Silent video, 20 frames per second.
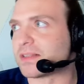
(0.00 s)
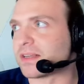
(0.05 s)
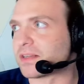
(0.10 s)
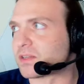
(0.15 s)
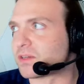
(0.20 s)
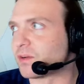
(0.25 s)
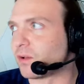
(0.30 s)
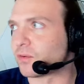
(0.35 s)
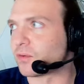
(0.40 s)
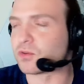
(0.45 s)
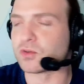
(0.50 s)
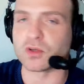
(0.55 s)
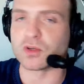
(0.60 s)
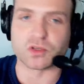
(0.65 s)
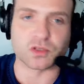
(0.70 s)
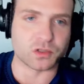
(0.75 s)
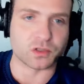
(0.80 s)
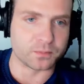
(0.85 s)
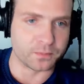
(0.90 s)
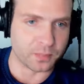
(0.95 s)
It's not
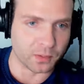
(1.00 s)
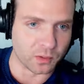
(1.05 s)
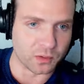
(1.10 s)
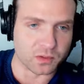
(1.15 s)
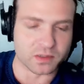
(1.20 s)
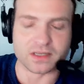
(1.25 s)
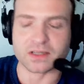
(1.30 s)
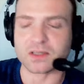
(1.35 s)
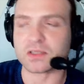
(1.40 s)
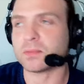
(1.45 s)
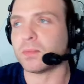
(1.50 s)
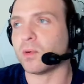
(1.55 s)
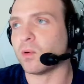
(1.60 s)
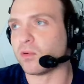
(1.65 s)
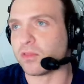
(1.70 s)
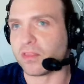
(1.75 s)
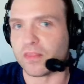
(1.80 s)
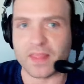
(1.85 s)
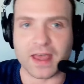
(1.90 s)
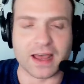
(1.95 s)
just sport, it's more
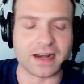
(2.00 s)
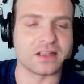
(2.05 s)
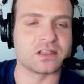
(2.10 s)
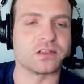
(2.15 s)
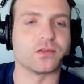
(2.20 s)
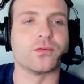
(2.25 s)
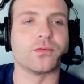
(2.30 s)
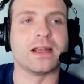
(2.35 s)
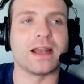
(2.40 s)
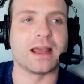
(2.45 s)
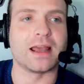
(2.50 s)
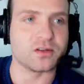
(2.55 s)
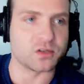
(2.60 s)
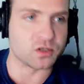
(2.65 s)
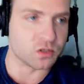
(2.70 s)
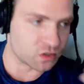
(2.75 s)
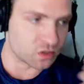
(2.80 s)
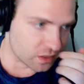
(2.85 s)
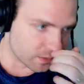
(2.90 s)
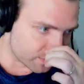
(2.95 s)
than that. It's a
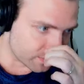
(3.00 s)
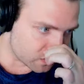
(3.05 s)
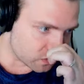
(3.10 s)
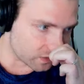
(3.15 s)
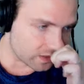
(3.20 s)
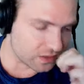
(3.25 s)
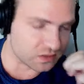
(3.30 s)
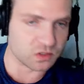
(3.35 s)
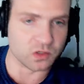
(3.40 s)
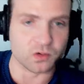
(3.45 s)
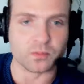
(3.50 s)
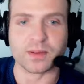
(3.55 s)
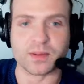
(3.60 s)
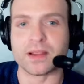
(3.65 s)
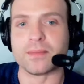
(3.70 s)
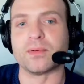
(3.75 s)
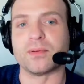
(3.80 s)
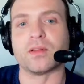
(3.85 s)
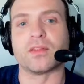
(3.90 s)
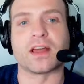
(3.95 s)
relationship between two
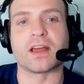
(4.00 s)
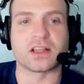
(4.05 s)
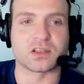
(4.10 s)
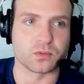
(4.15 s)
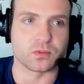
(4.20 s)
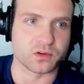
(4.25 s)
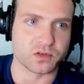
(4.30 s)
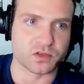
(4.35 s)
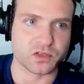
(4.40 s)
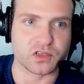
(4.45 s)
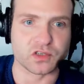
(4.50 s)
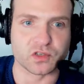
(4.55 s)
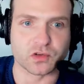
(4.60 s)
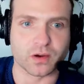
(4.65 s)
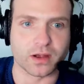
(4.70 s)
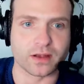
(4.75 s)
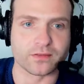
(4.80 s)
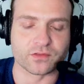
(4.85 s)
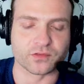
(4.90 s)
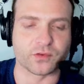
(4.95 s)
people. That's what she
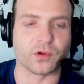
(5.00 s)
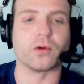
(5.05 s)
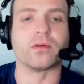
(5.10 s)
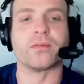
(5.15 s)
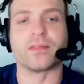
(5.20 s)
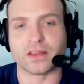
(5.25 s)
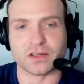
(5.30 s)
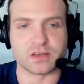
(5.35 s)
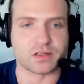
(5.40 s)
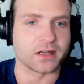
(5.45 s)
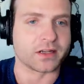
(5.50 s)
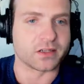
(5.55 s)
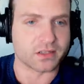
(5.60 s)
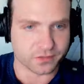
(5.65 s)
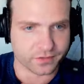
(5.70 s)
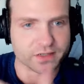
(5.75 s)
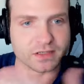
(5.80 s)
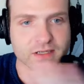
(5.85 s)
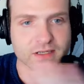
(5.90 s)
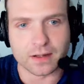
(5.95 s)
strives for. Then she has her
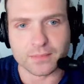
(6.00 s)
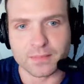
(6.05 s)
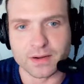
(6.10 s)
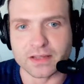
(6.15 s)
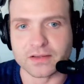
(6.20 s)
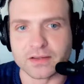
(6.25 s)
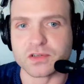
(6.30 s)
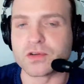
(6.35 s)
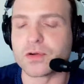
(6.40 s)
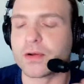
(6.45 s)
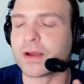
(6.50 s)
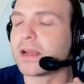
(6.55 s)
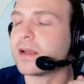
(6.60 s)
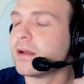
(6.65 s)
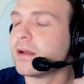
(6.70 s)
untimely injury.